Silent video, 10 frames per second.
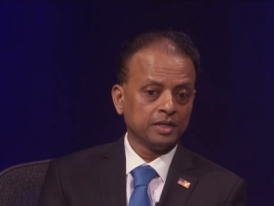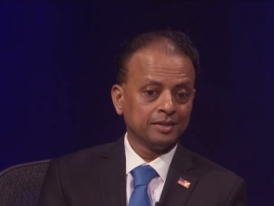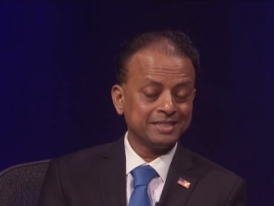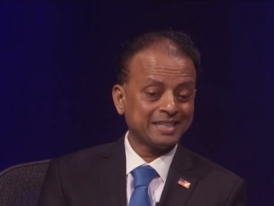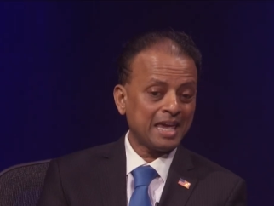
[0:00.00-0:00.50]

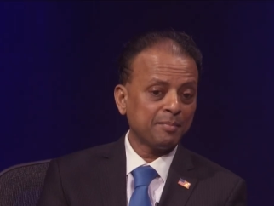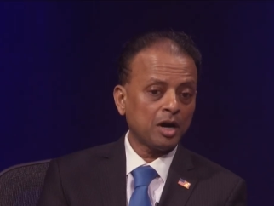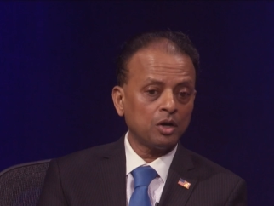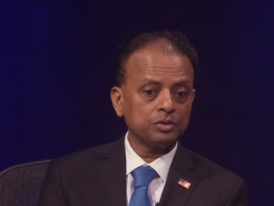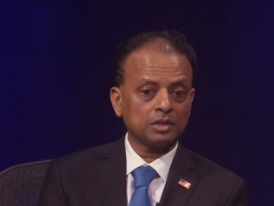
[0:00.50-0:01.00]
This came
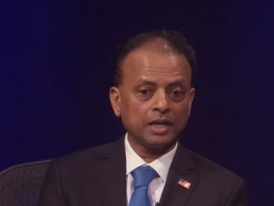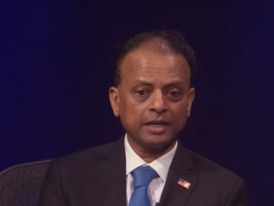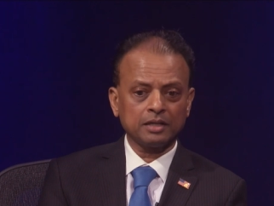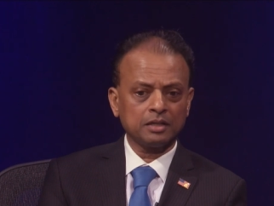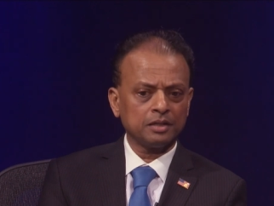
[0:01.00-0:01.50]
out
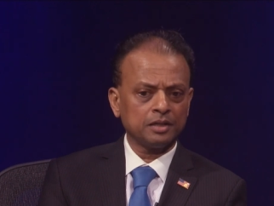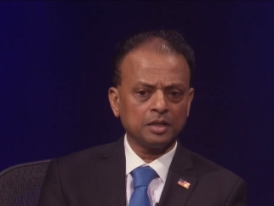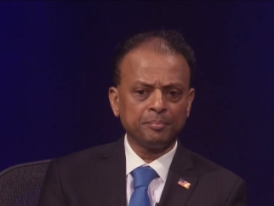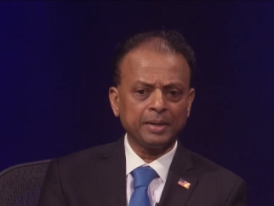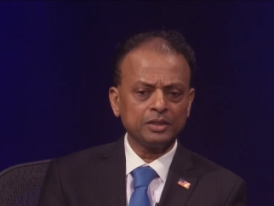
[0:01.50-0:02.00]
like uh,
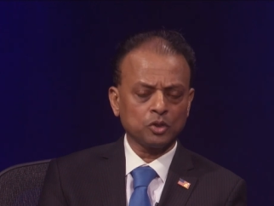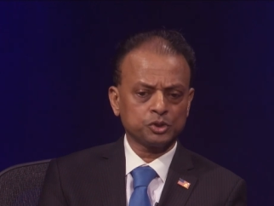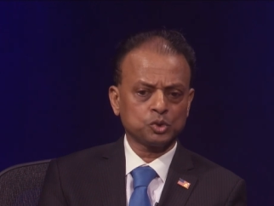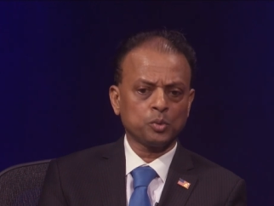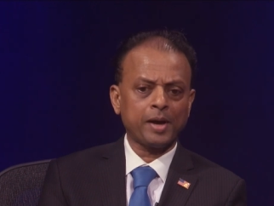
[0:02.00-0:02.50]
a month or
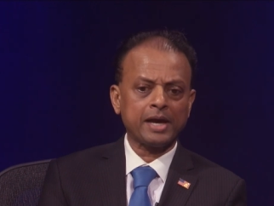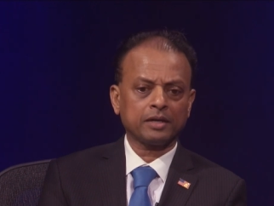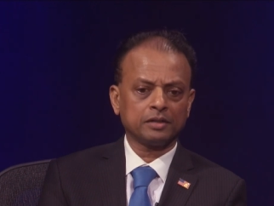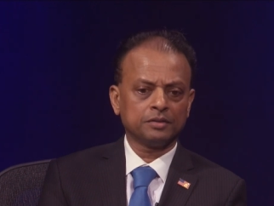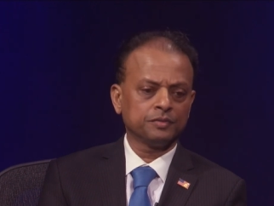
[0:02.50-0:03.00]
so back uh,